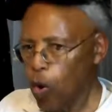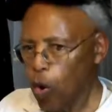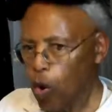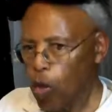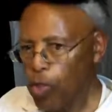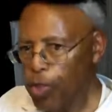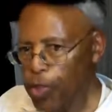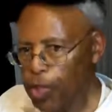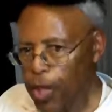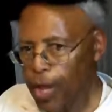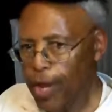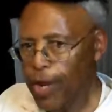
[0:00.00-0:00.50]

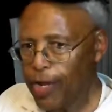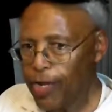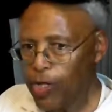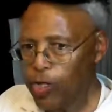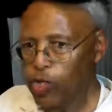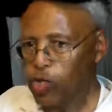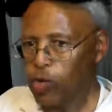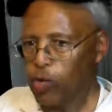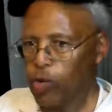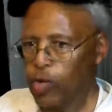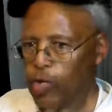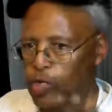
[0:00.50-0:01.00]
all
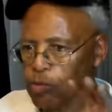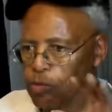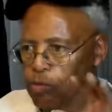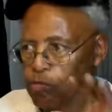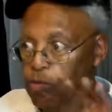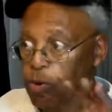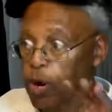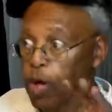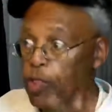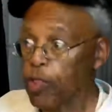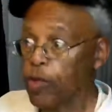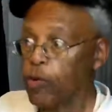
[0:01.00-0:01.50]
things to his
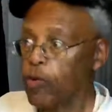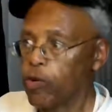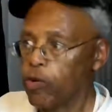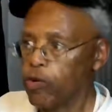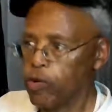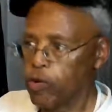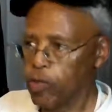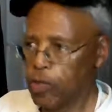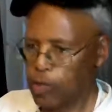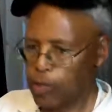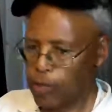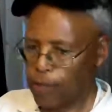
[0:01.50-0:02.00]

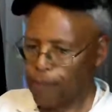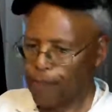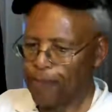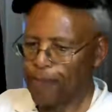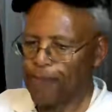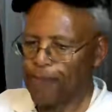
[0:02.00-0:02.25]
brothers,